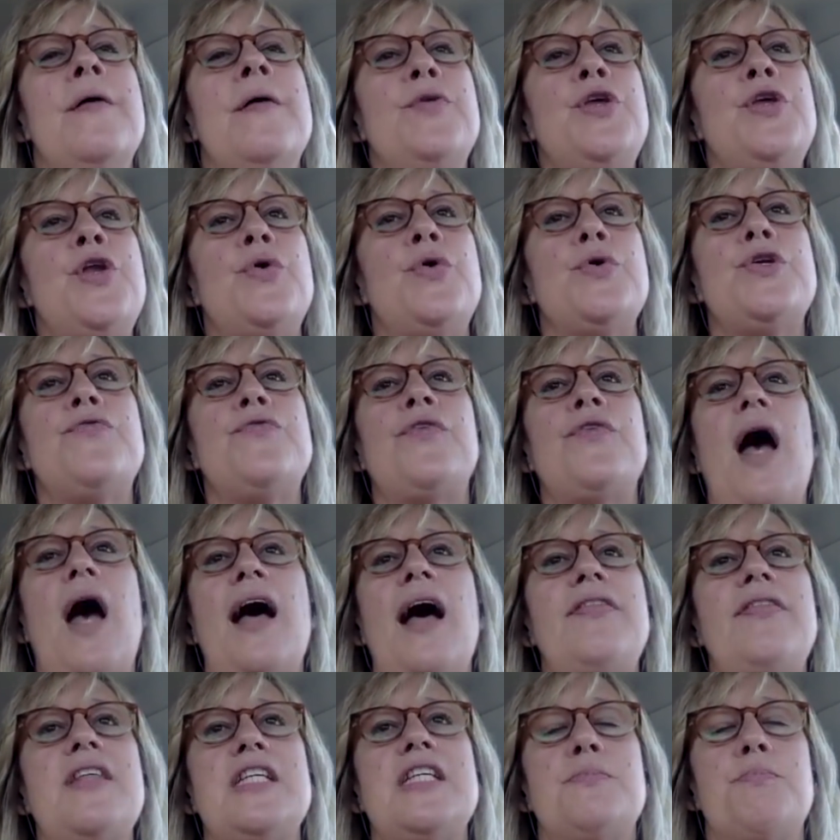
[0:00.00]
you know, you've
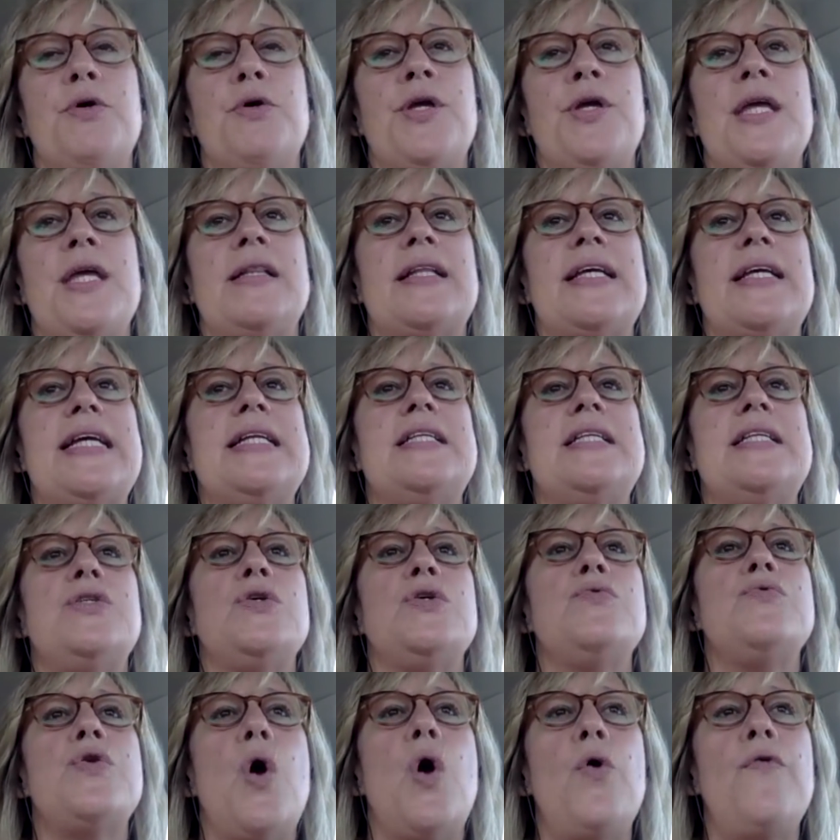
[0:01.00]
got these booking leads, you
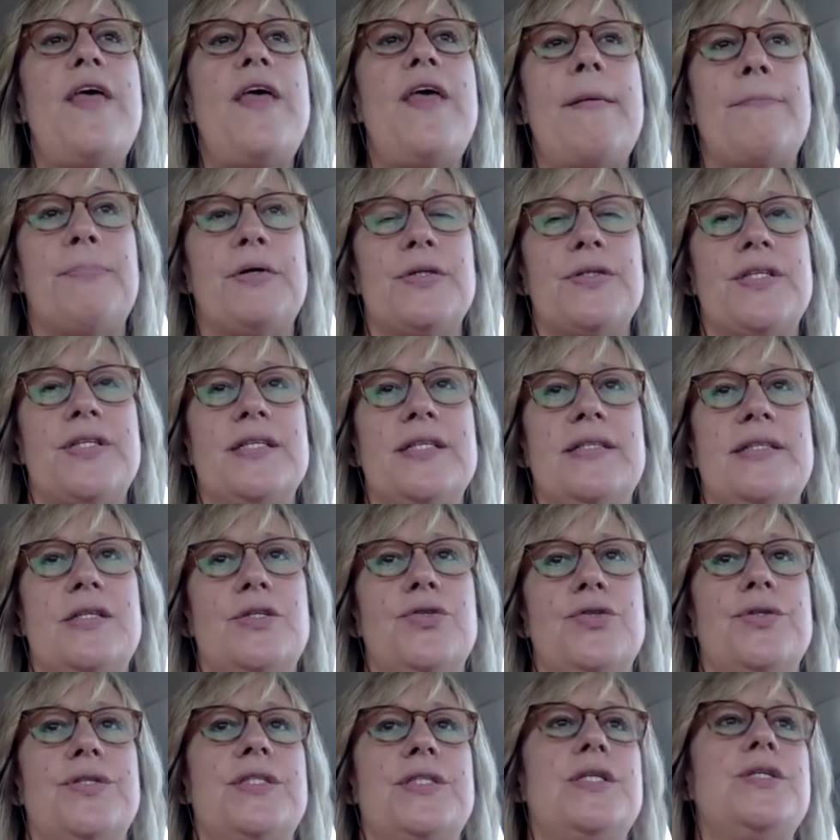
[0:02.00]
know that person is
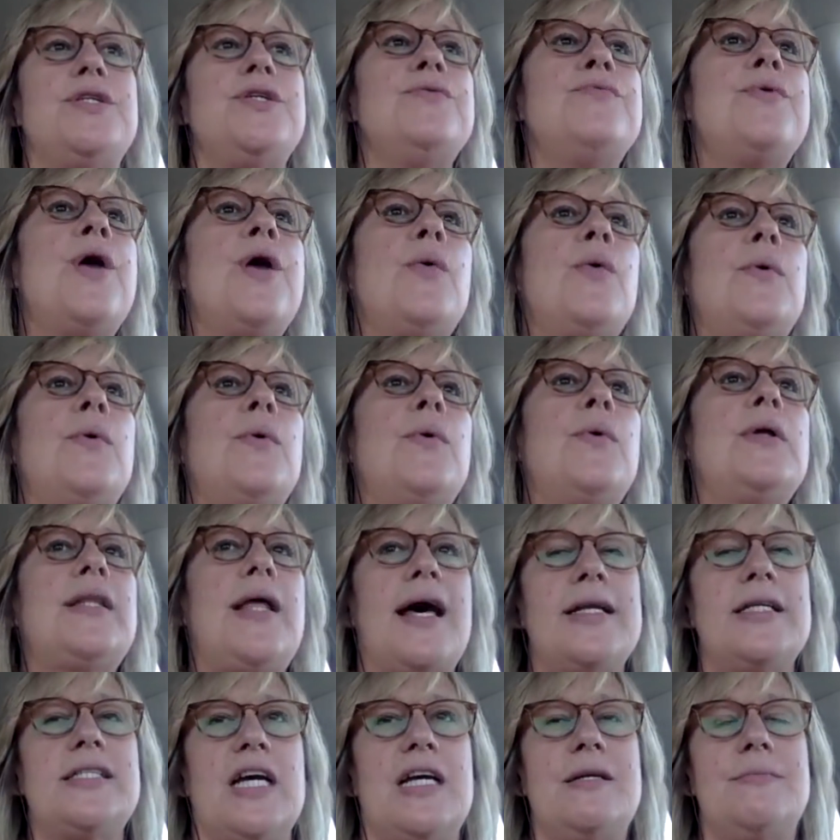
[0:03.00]
interested. You know, a
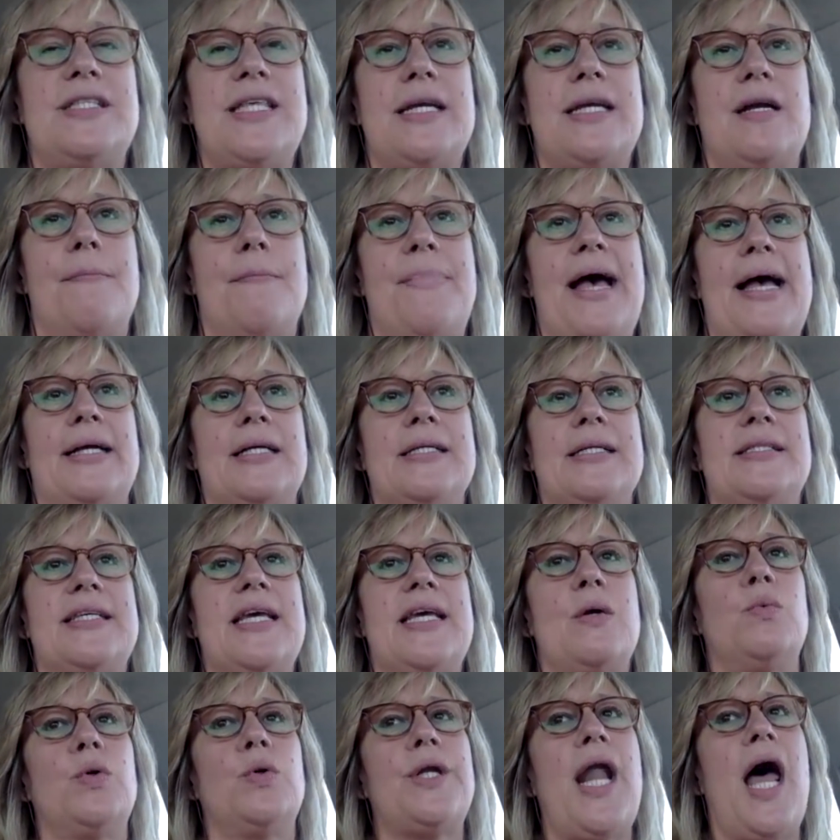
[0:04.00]
lot of times they come back and
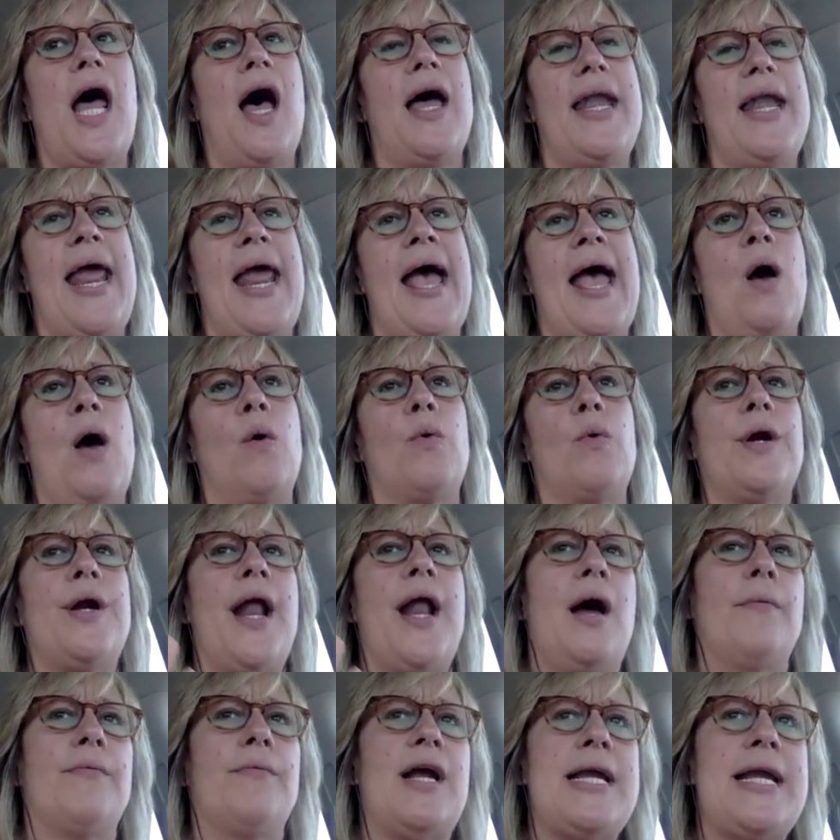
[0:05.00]
say, well, not now or
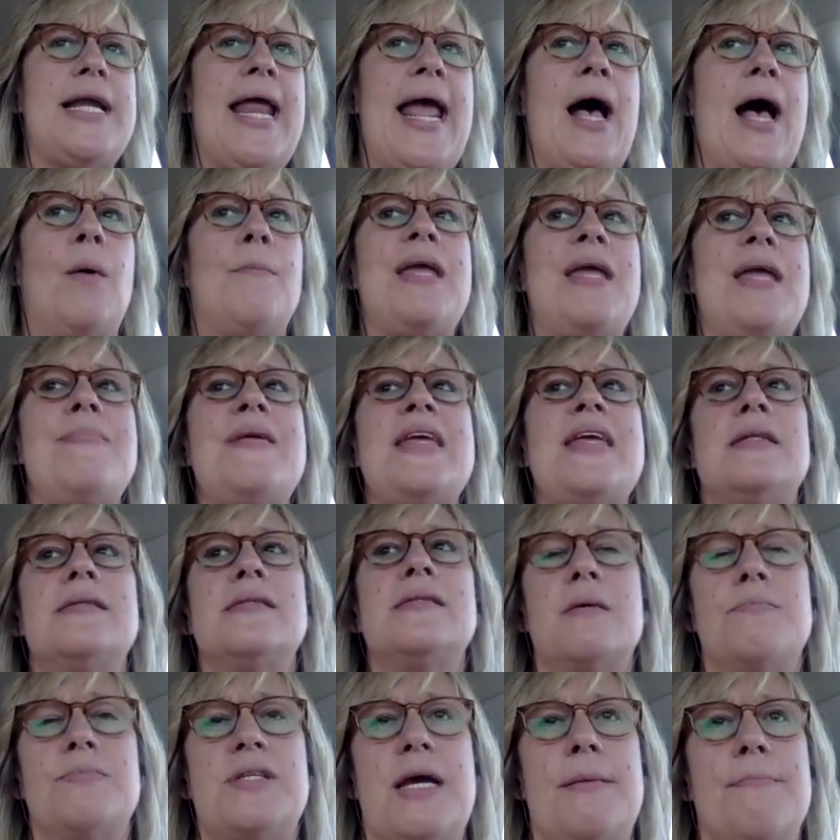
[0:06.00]
not right now, maybe in
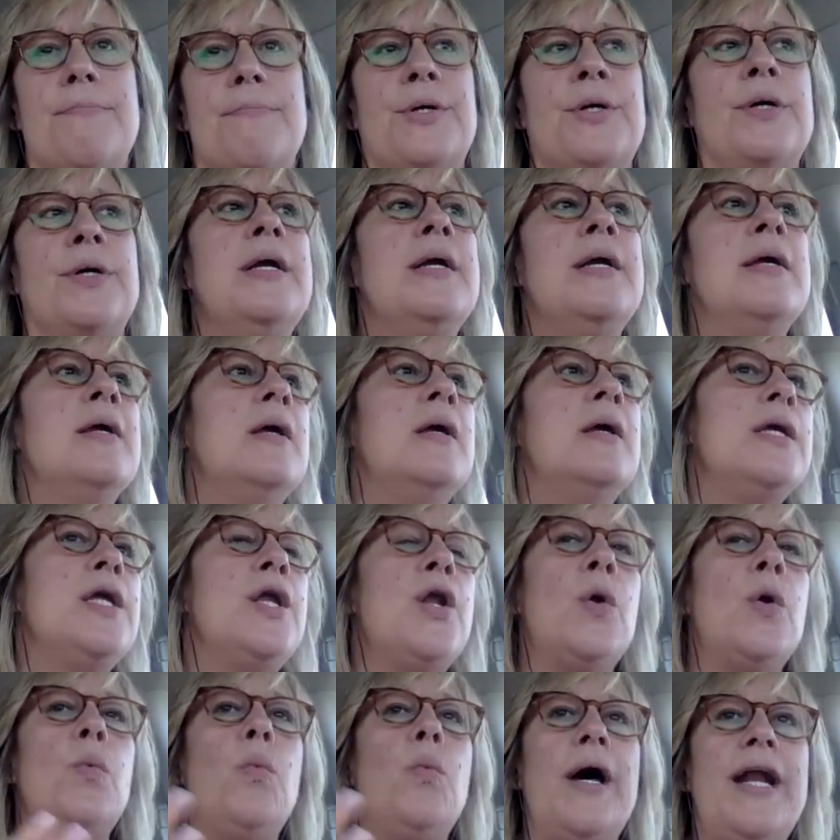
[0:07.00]
September, you
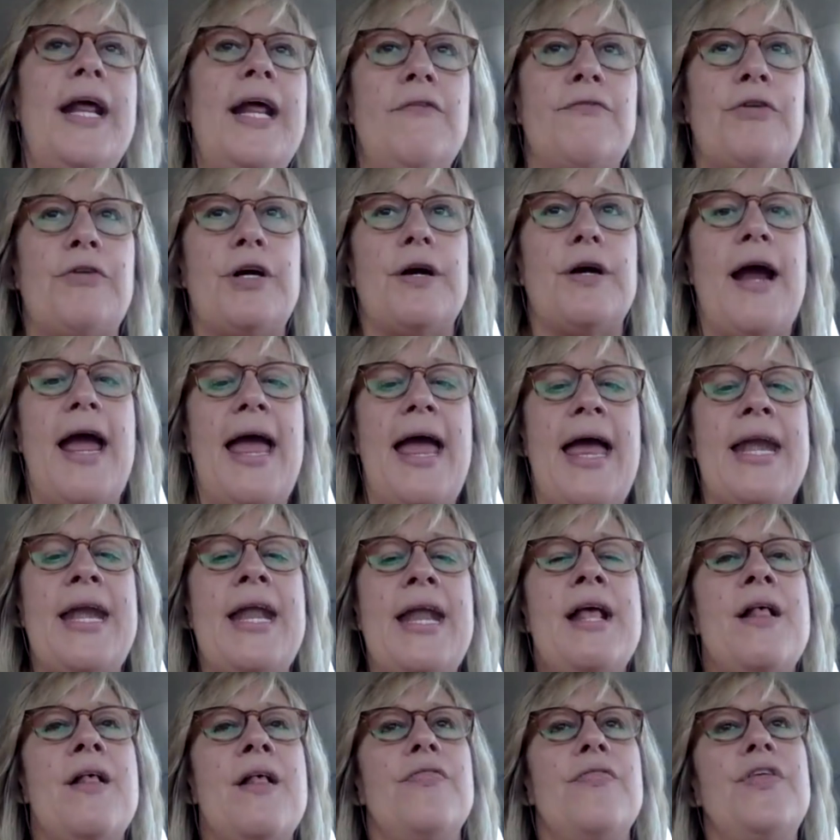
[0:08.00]
know, whatever. And
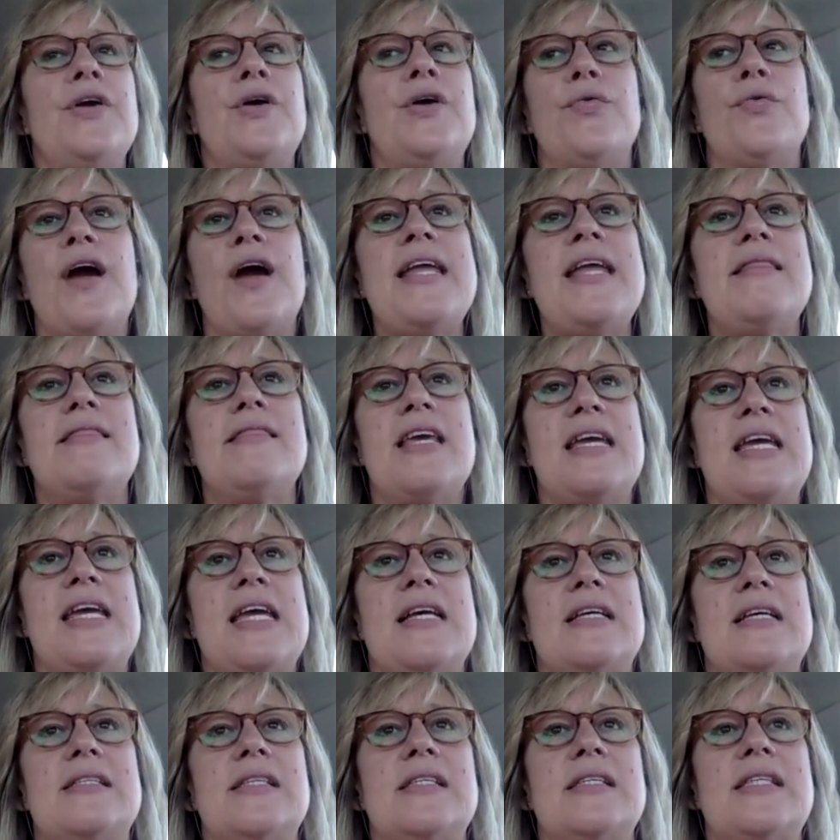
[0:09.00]
the great thing
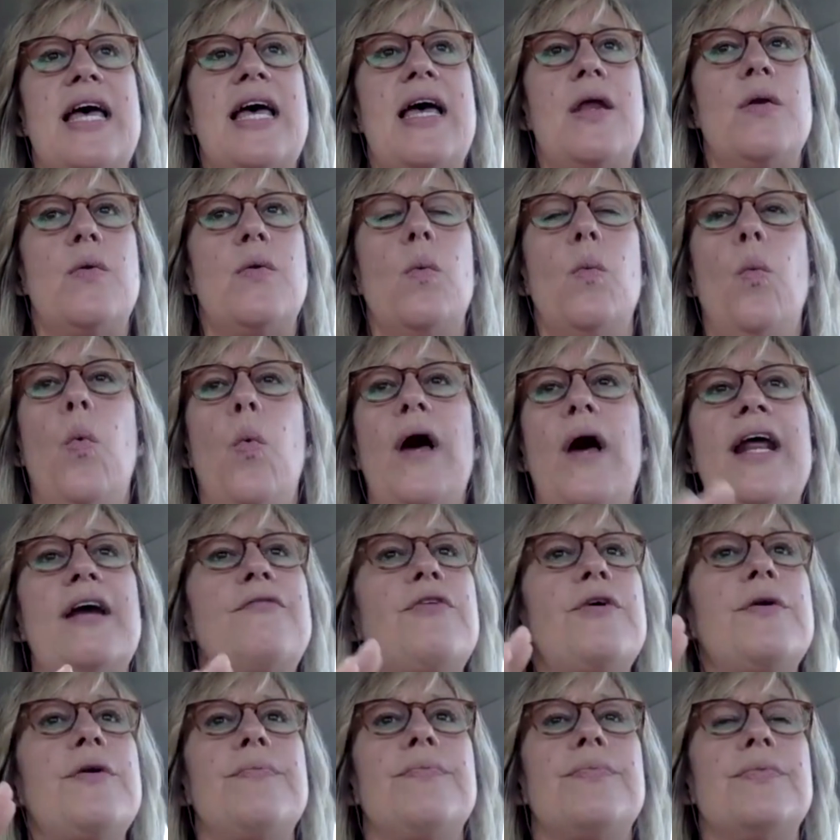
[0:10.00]
is that
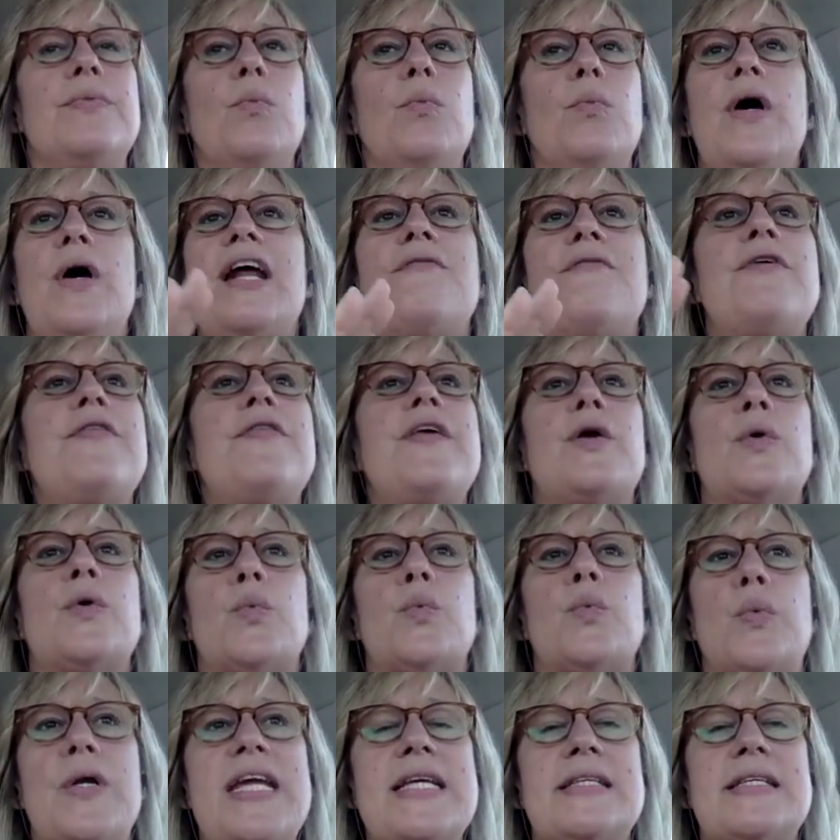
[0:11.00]
whatever their
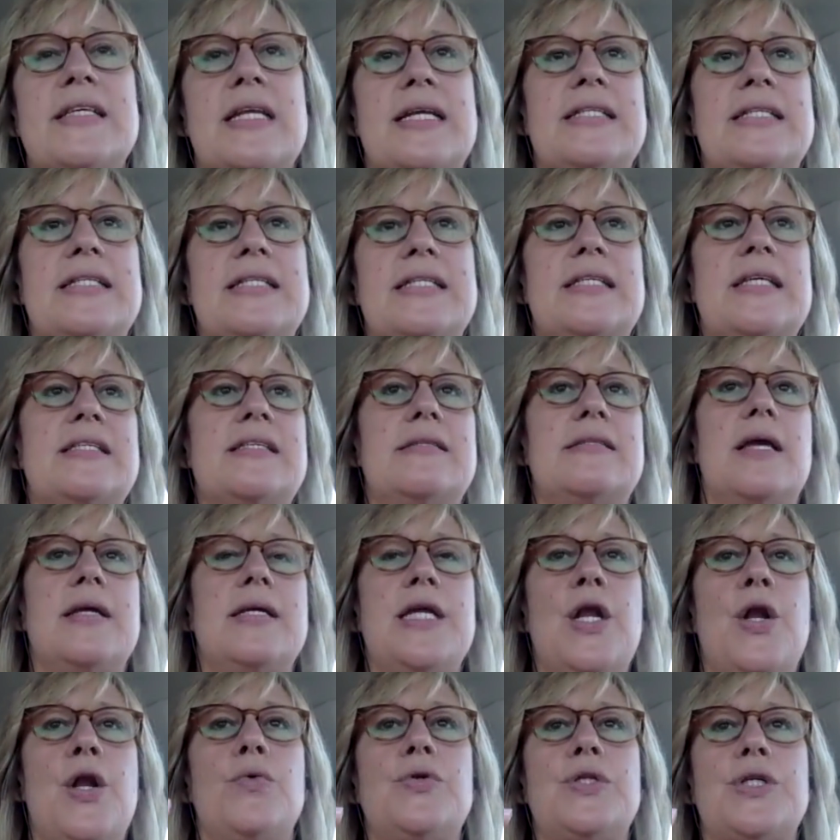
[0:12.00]
reason is,
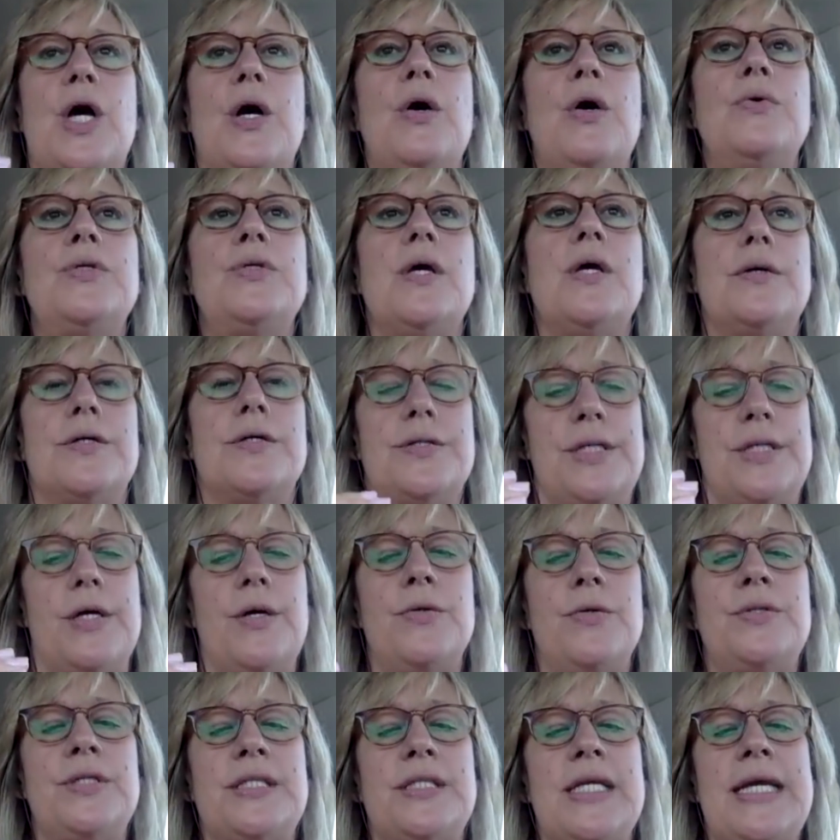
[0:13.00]
you know, to host or to
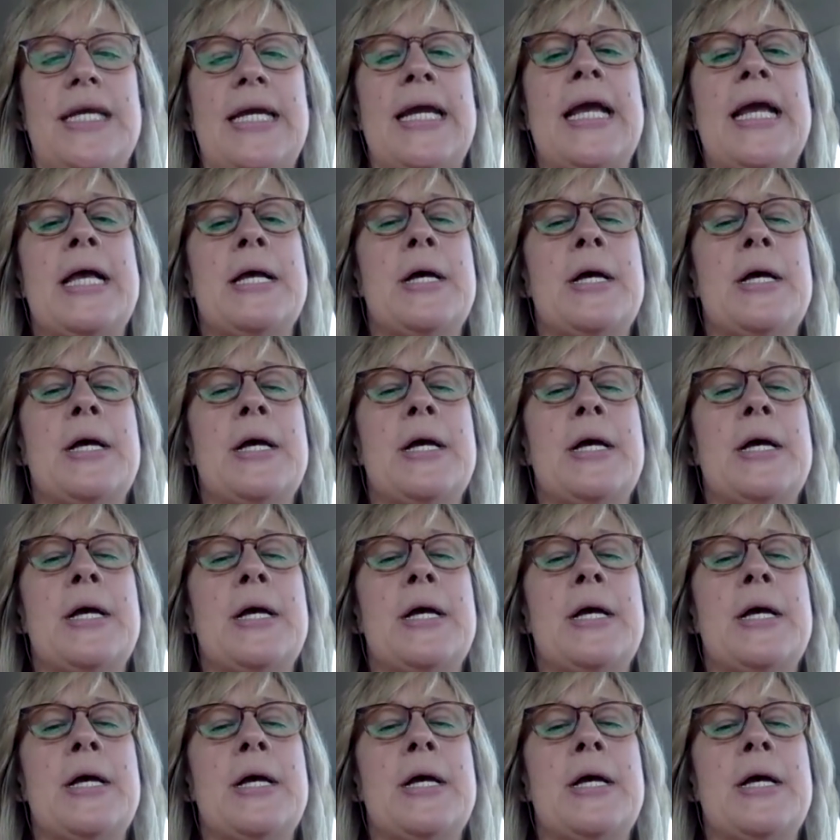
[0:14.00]
hosting,